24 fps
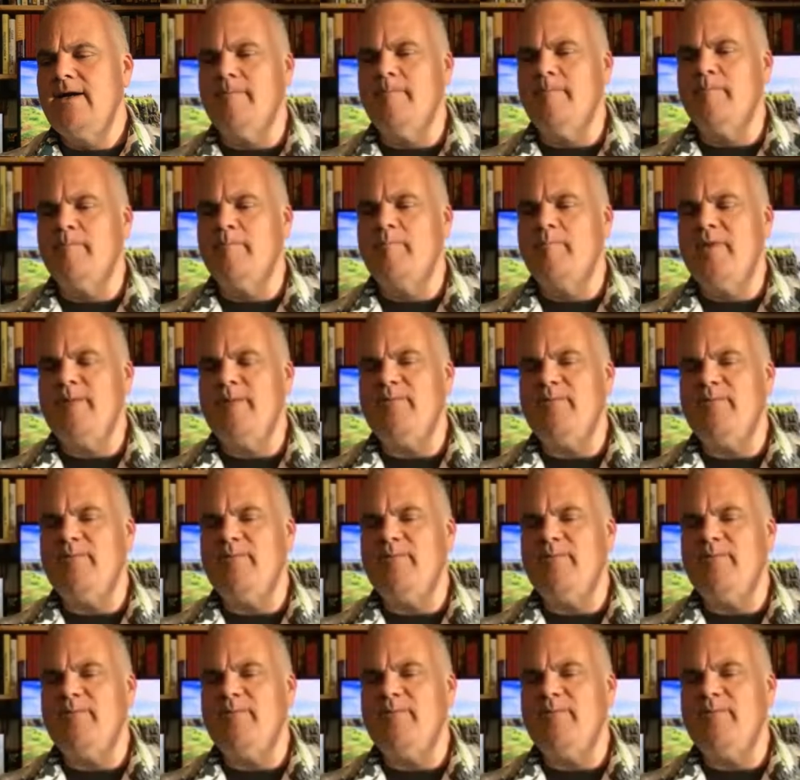People have
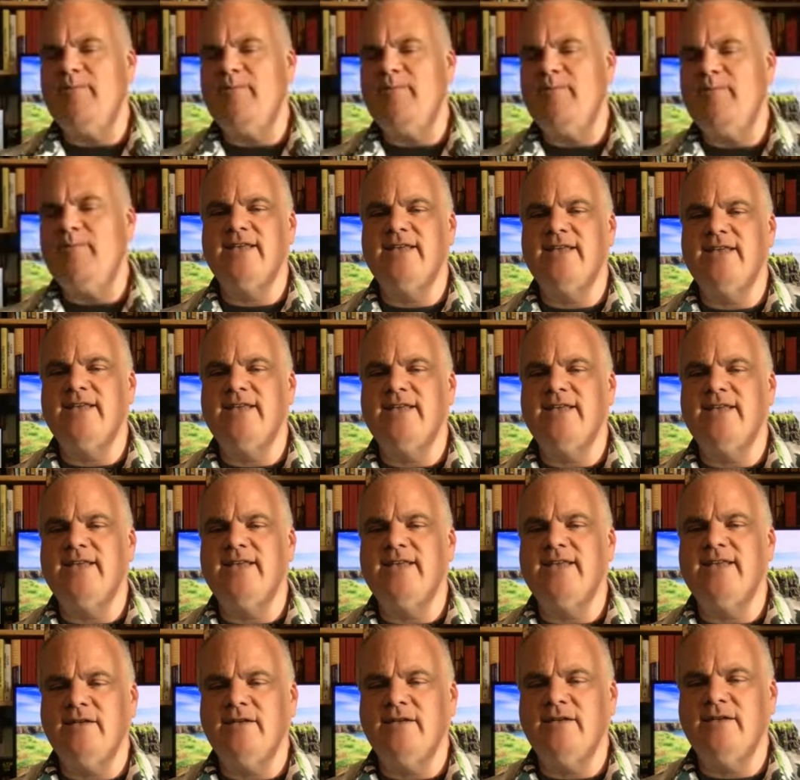realized that
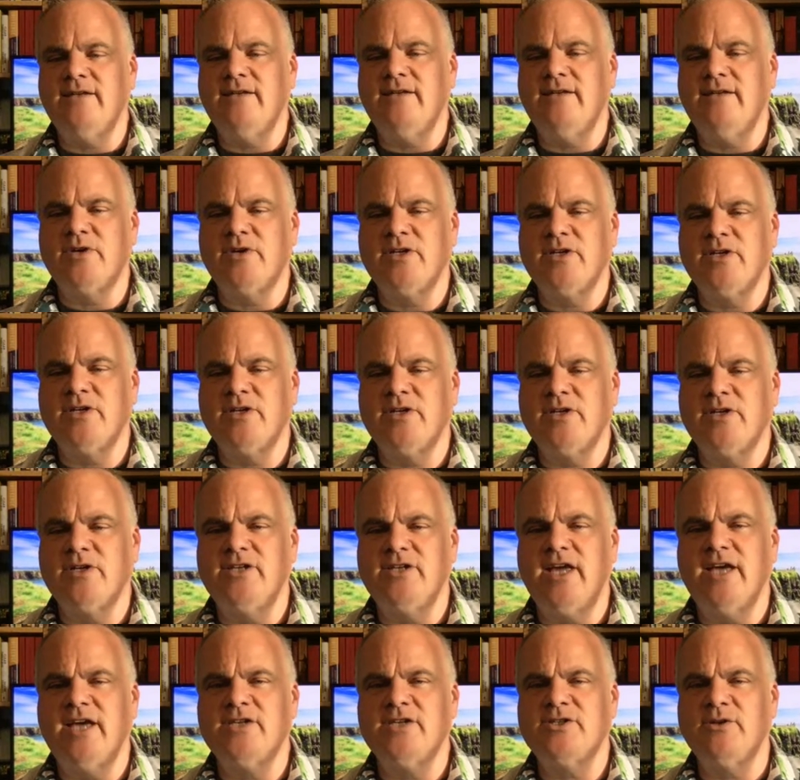the traditional
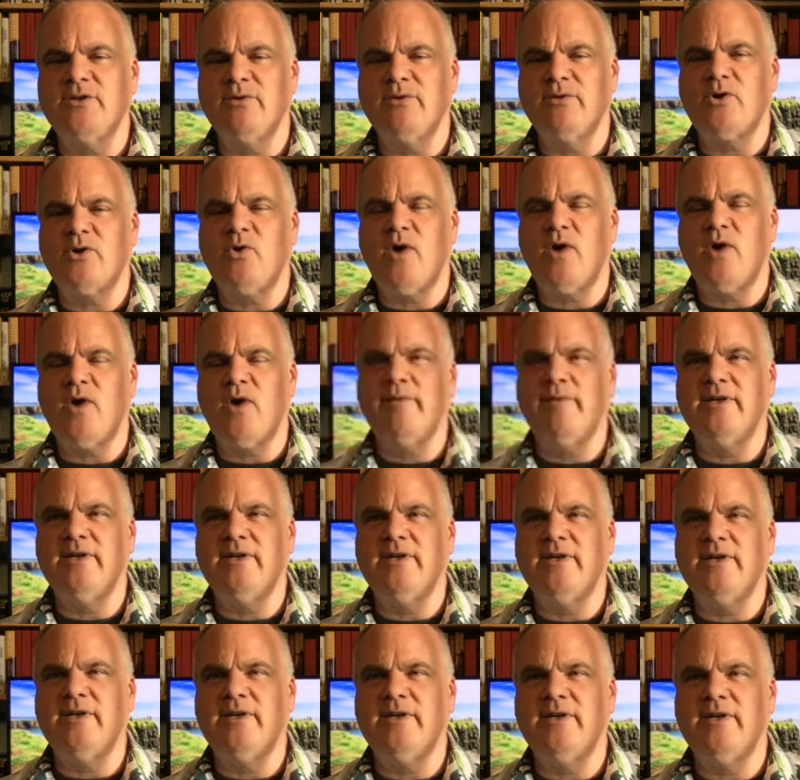educational requirements
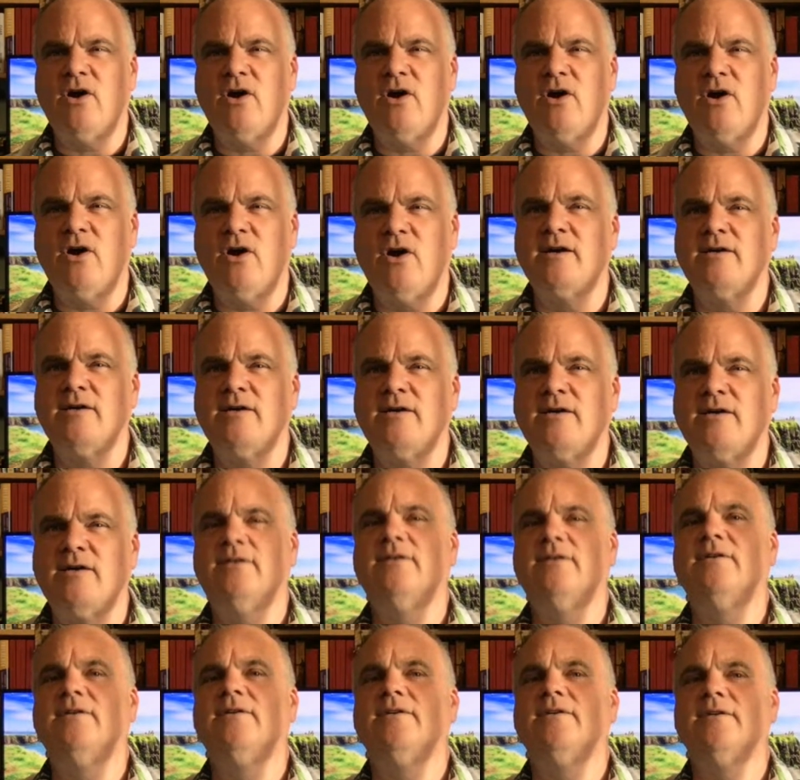are
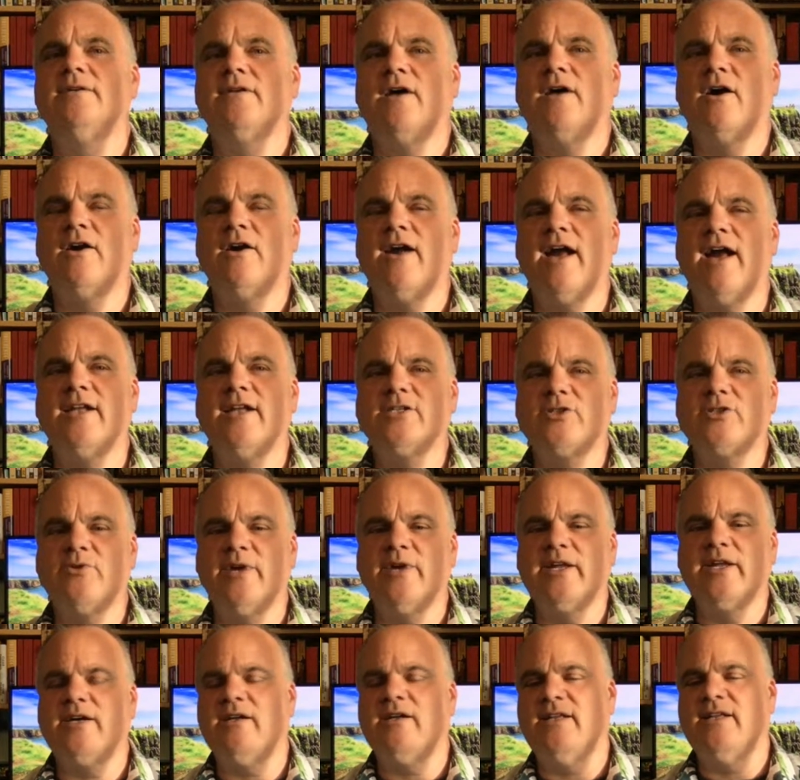not as
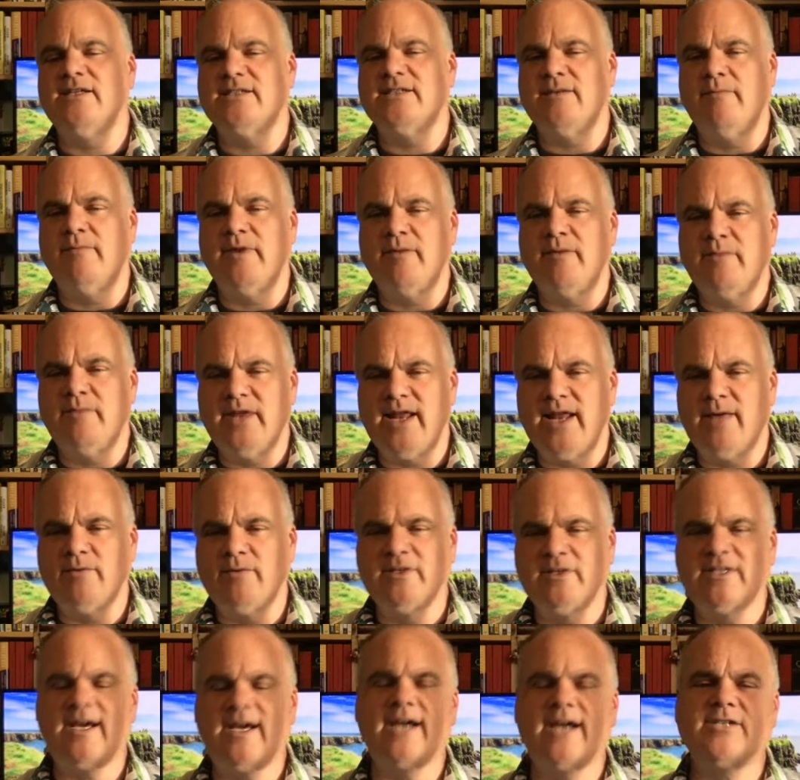critical as somebody being able
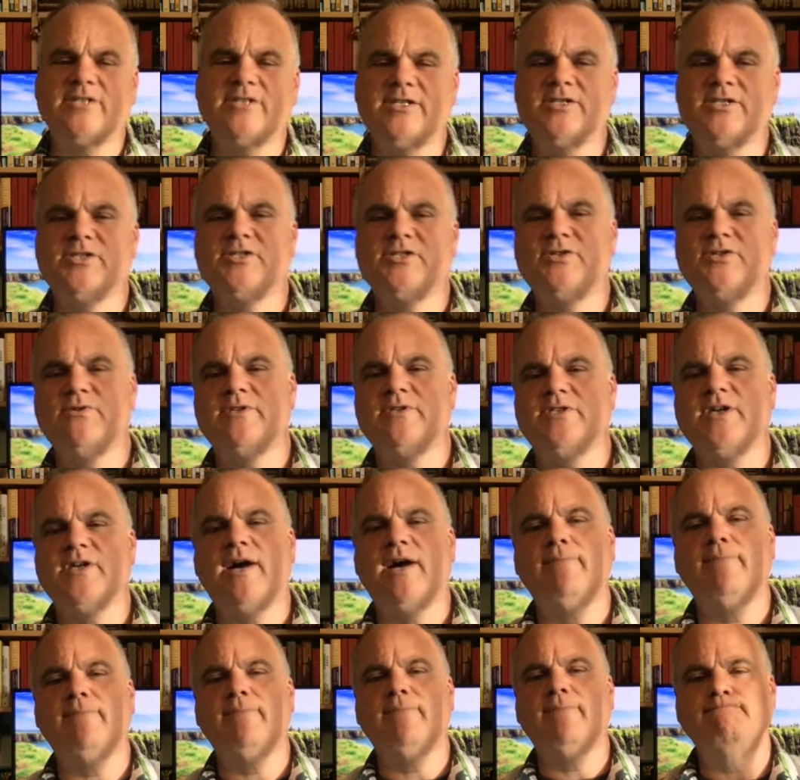to actually do the job,
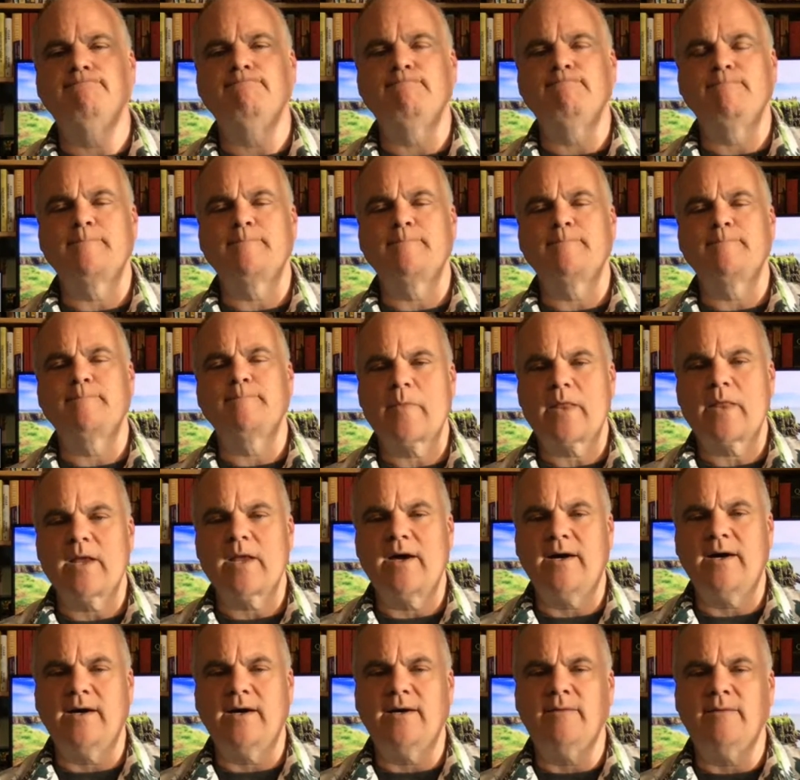
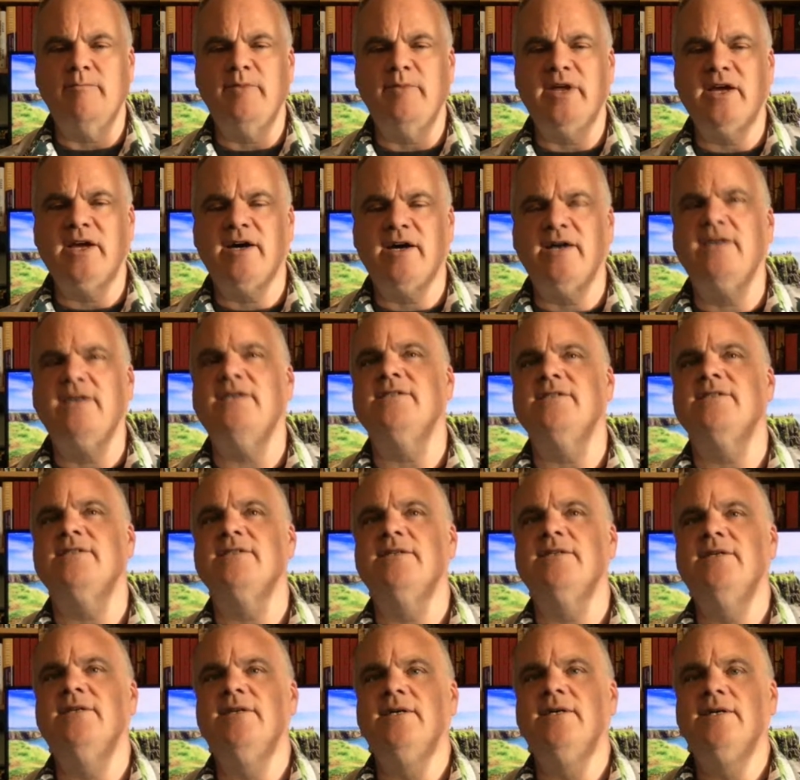because
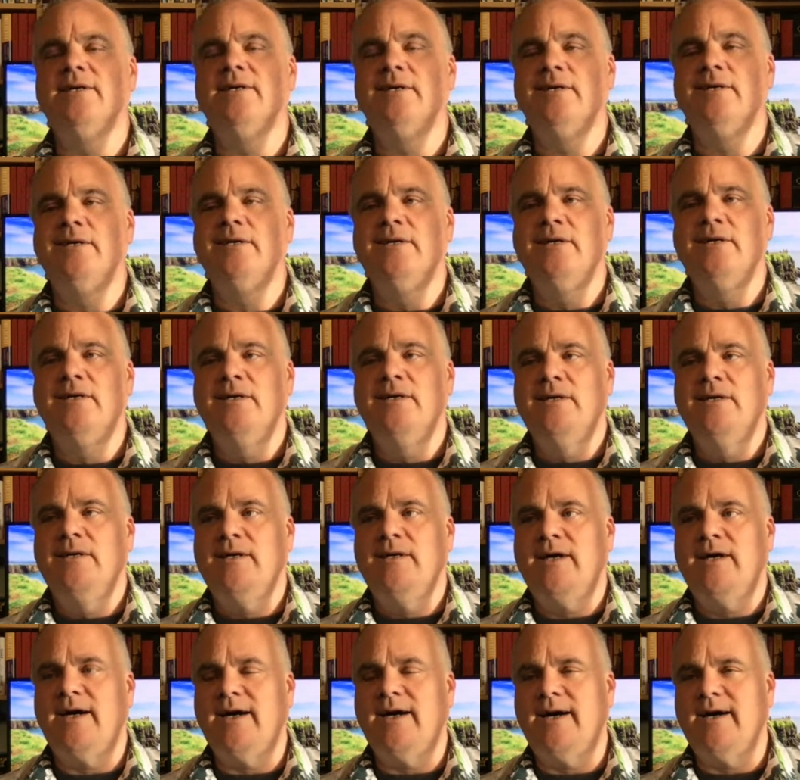
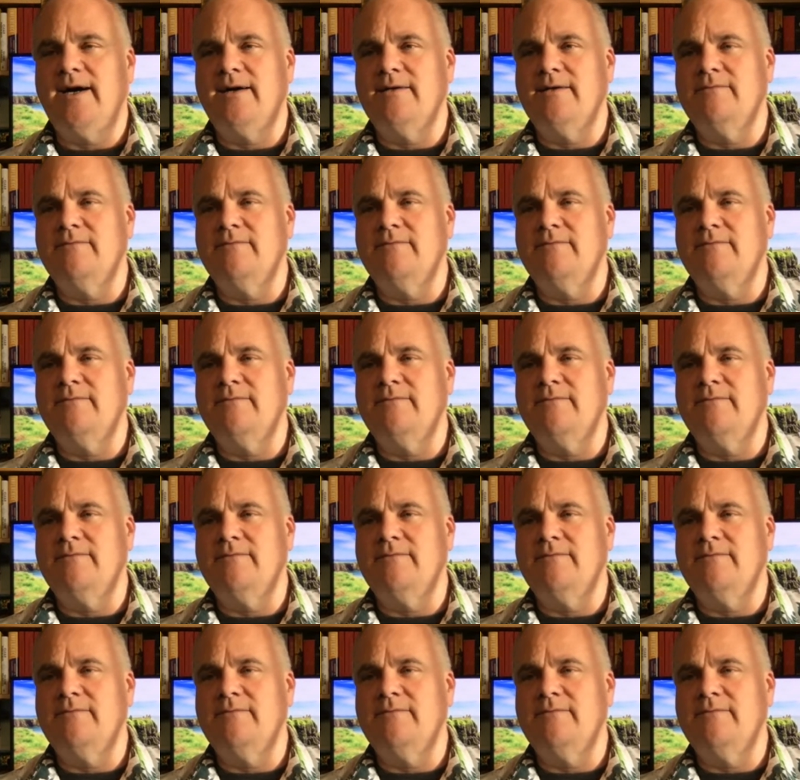try